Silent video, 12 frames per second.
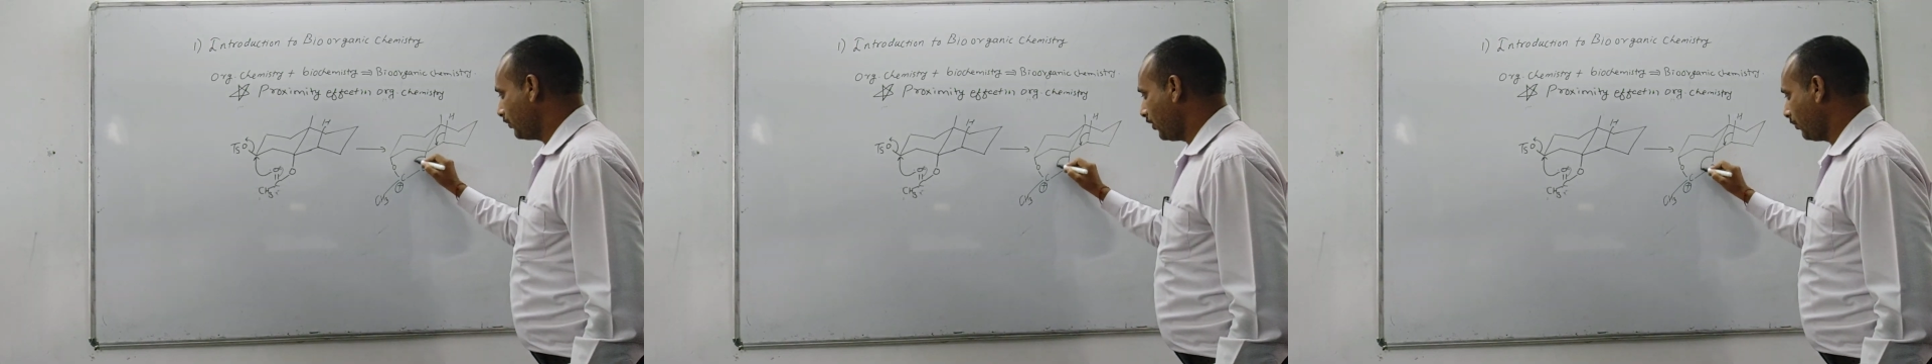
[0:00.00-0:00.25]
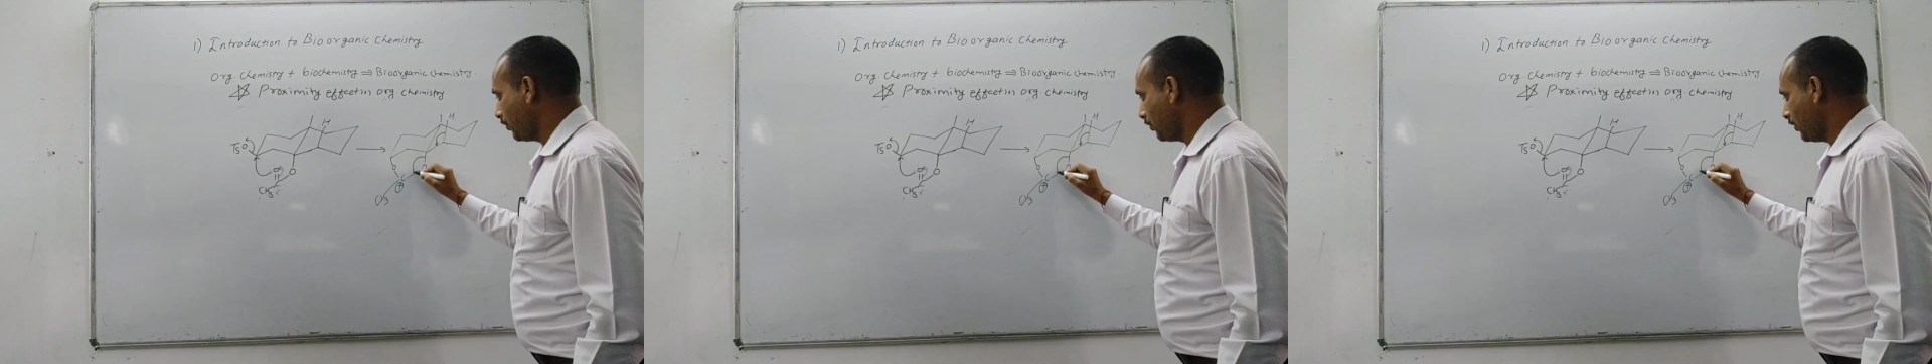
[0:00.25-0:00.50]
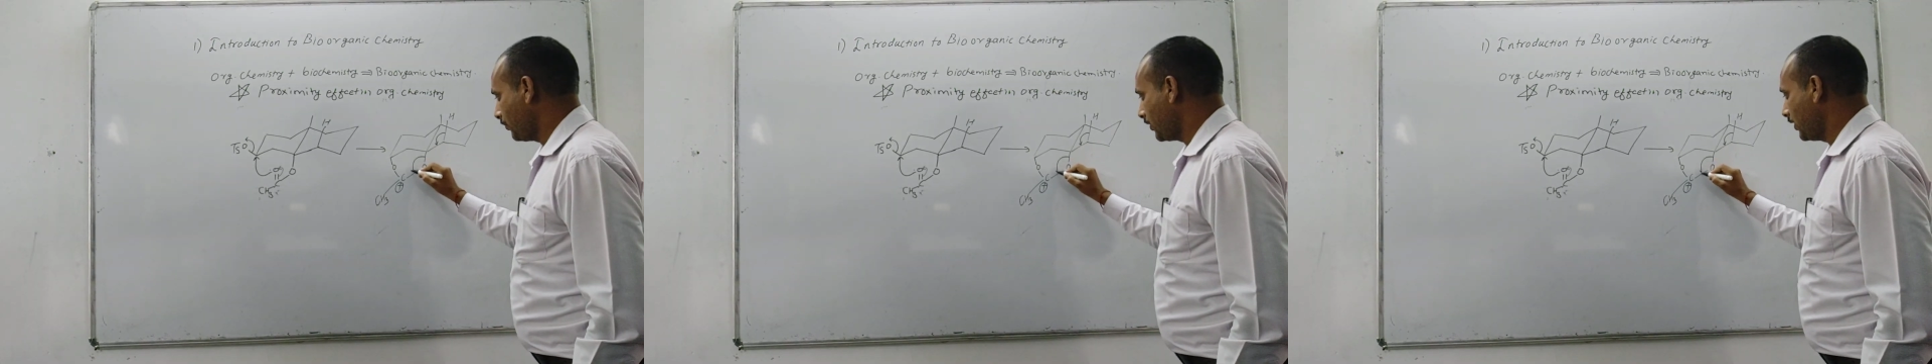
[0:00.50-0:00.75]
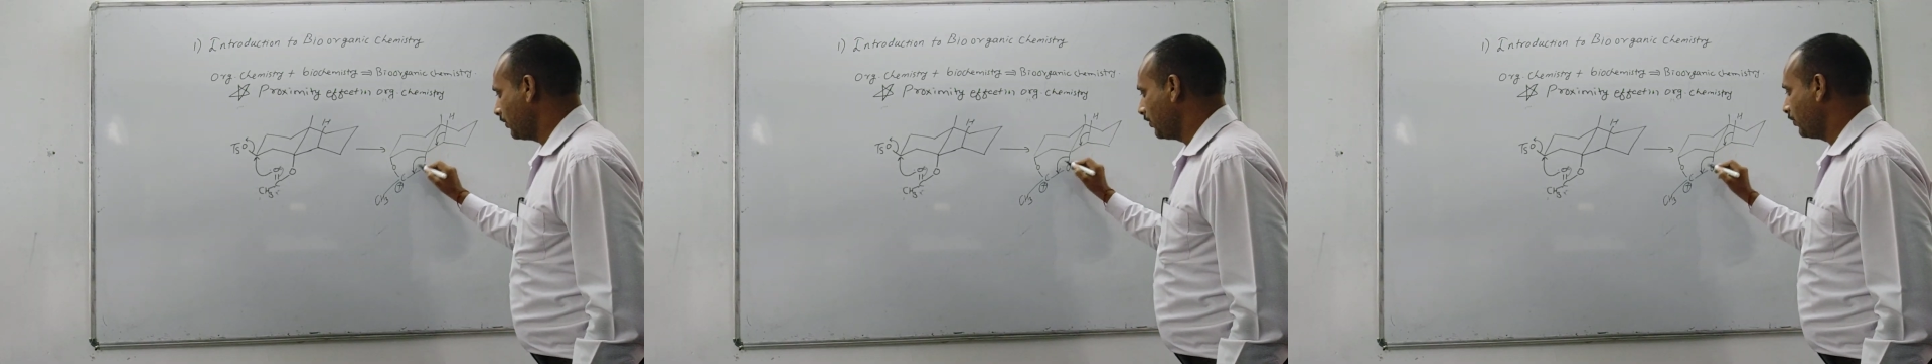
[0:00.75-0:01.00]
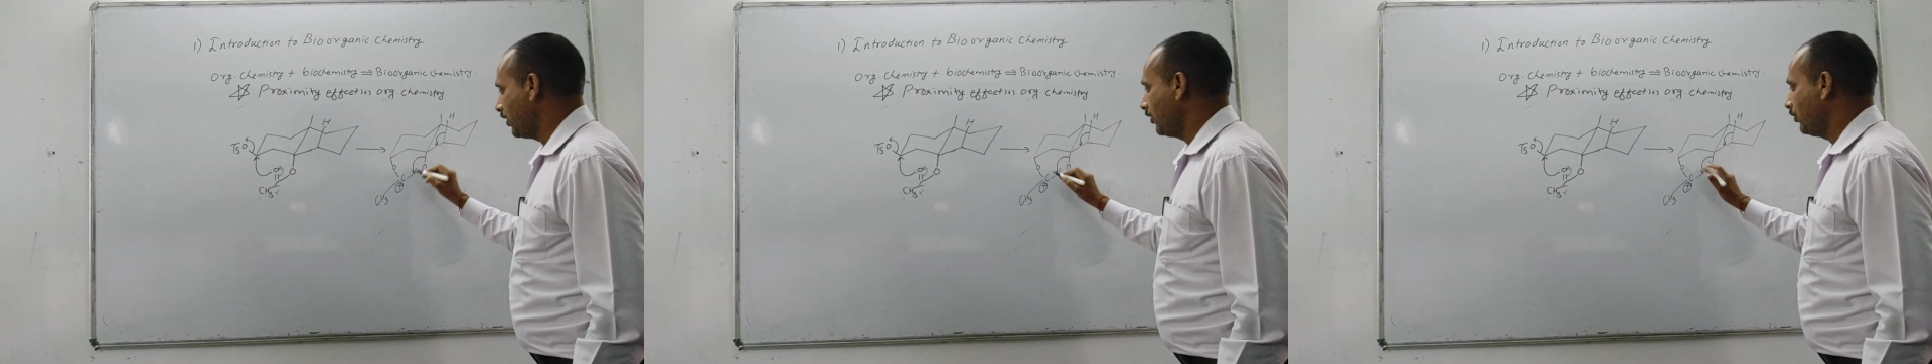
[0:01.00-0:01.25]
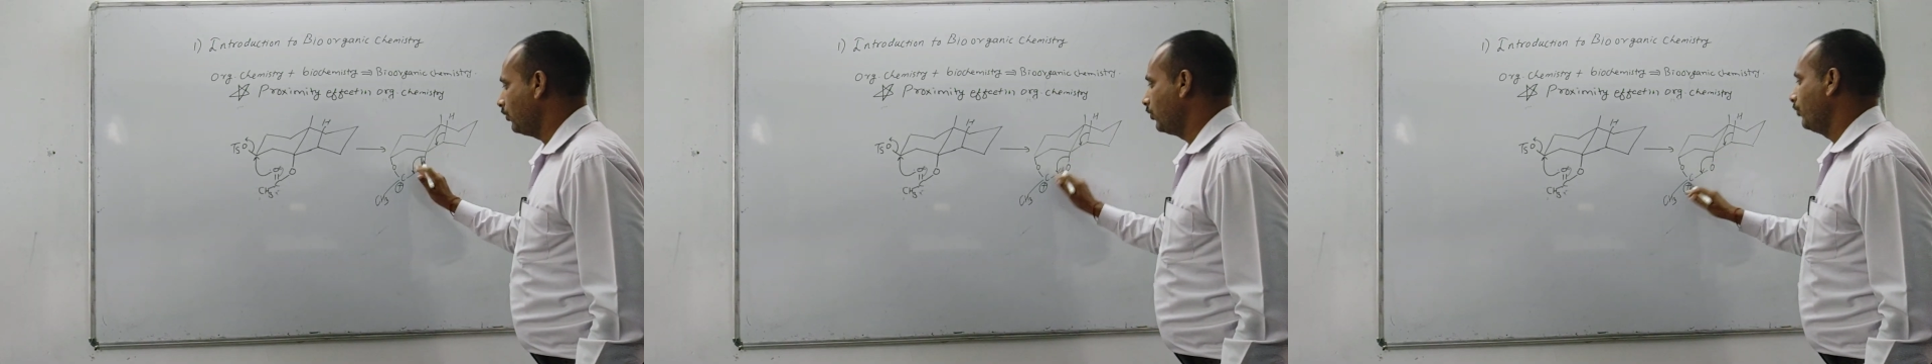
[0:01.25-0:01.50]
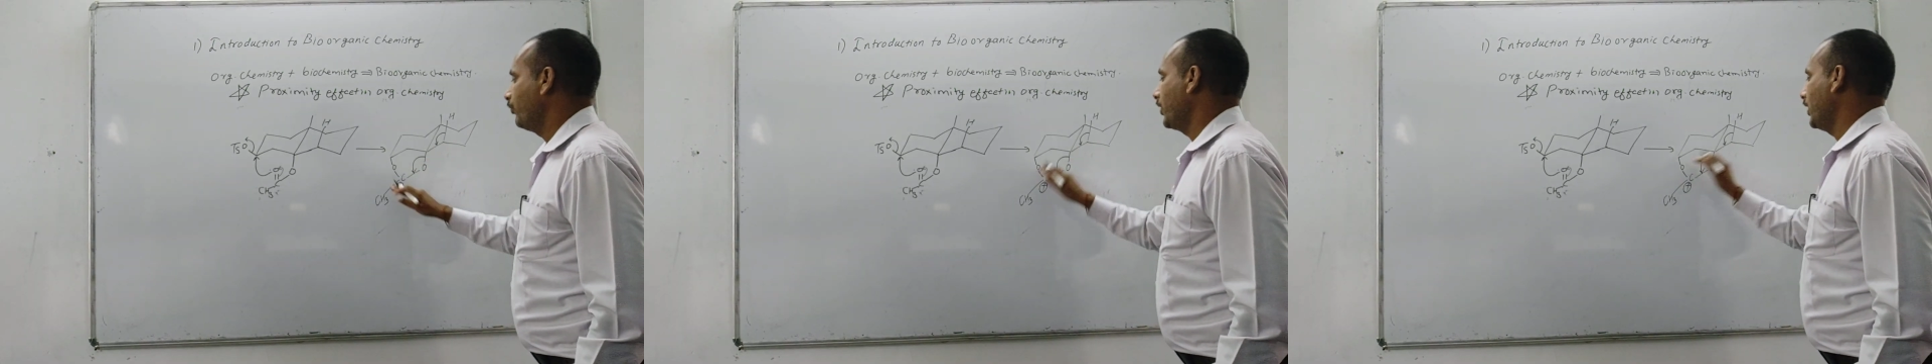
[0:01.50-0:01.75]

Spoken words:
formation of C double bond O,